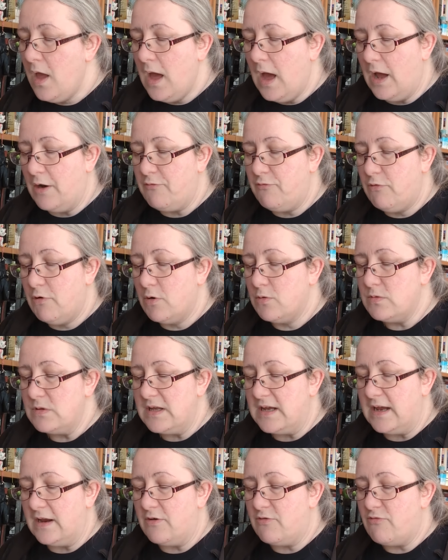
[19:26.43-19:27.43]
and rolled
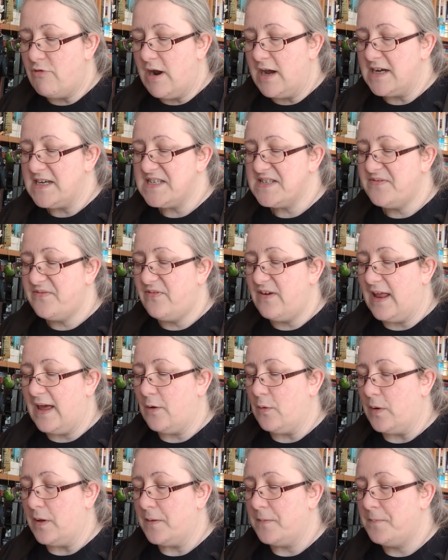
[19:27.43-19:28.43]
in rice
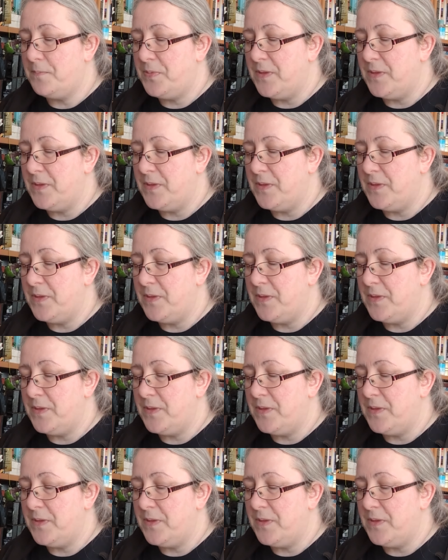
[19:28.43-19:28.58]
flour.